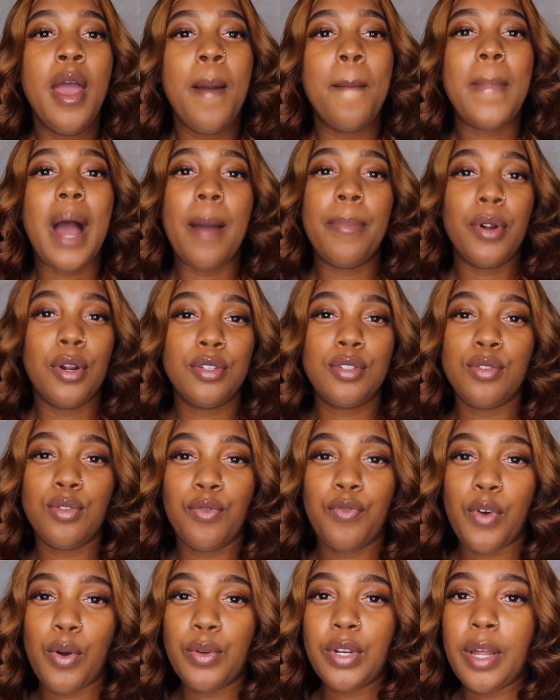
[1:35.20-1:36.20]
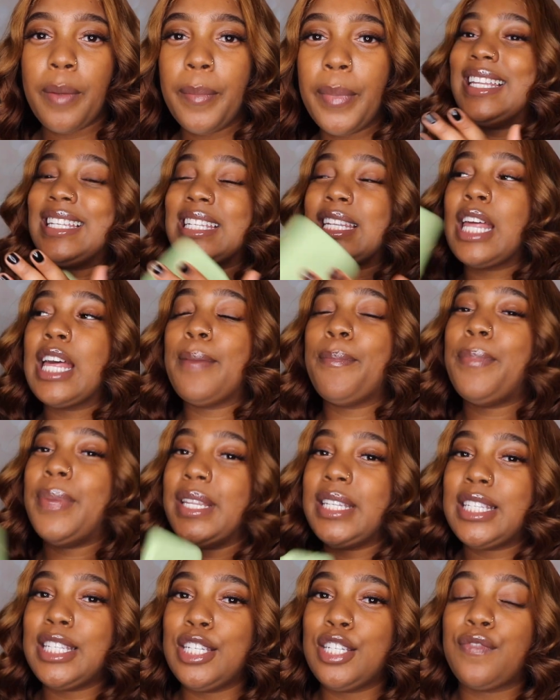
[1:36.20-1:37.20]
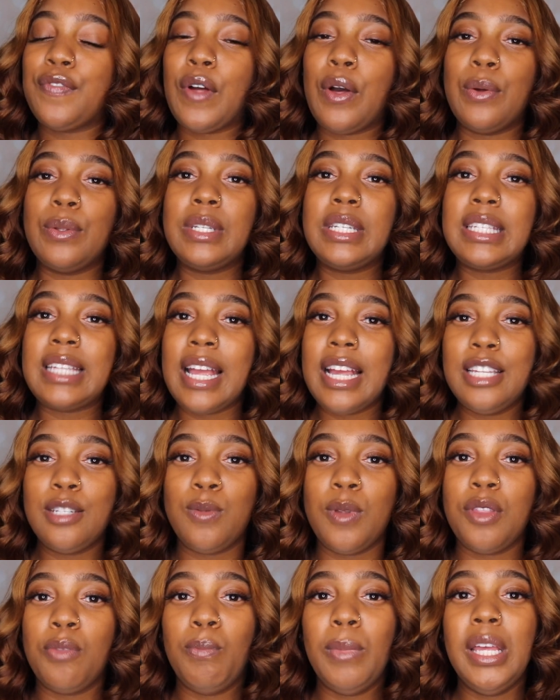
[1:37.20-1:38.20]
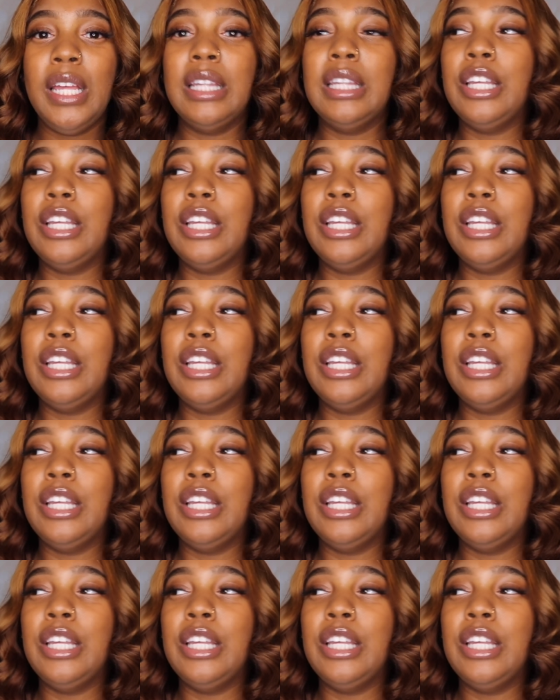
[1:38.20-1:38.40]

my personal phone number. This business phone stays with me.